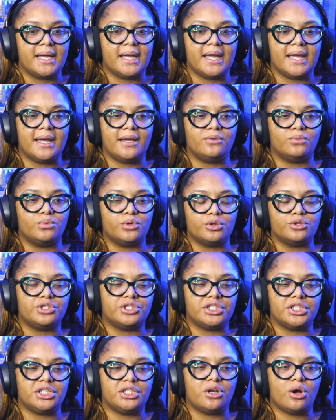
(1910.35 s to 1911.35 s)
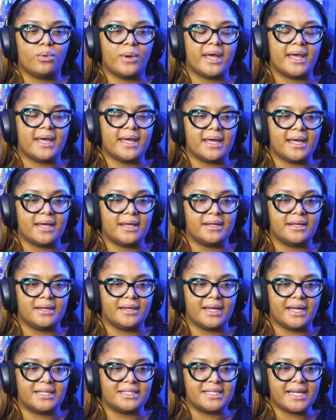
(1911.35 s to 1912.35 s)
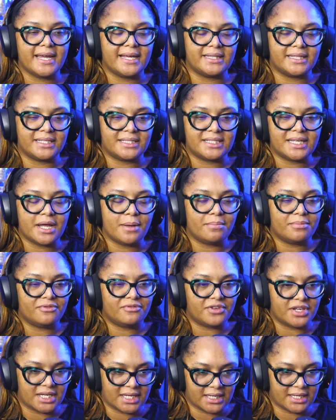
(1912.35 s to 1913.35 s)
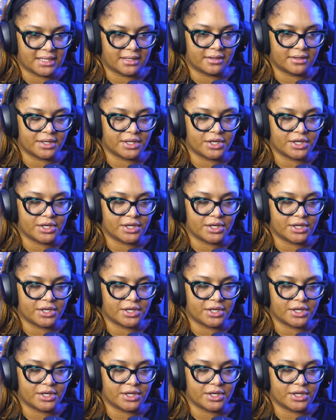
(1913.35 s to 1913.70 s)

And will she go ahead and take the temp V,